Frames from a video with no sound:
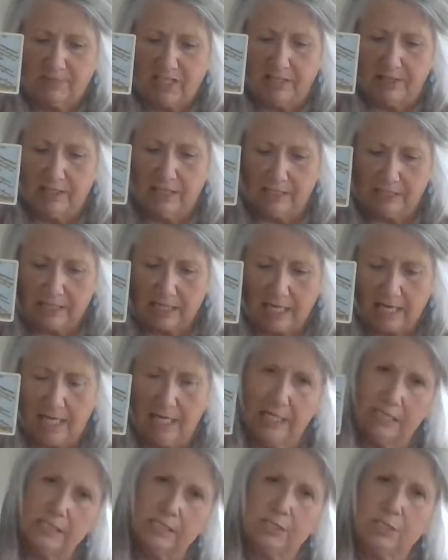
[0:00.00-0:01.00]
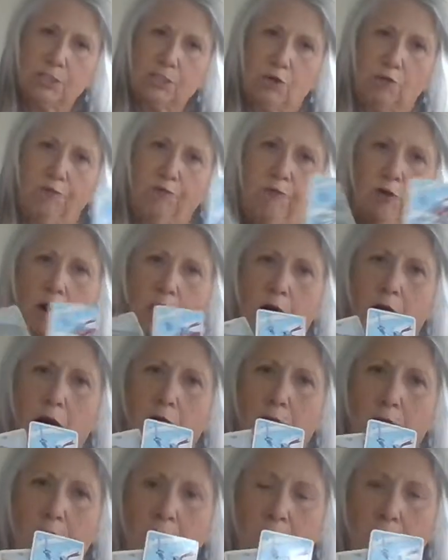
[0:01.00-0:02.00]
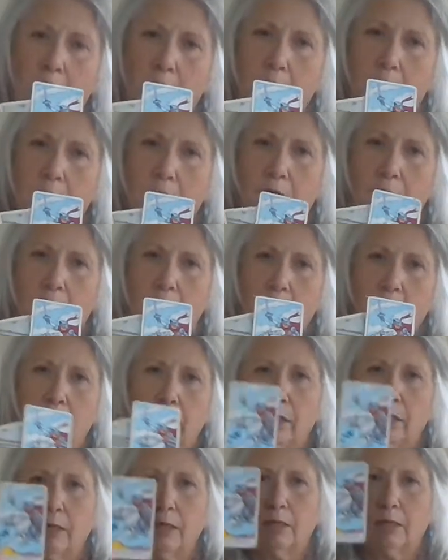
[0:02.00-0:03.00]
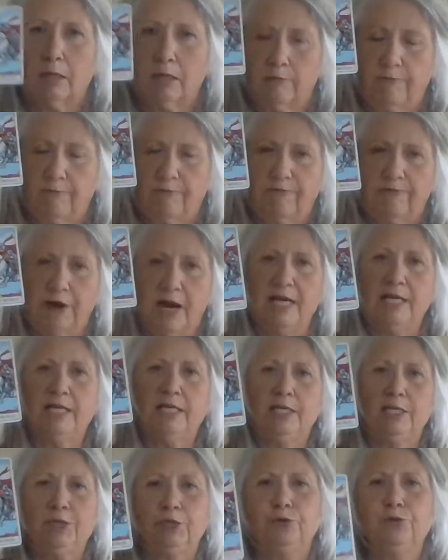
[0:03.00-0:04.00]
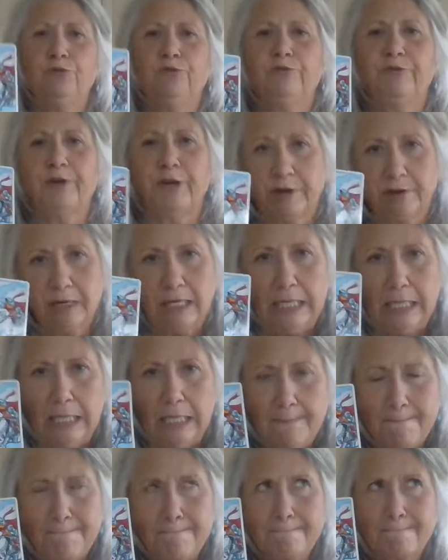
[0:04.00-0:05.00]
this guy is so far finding you very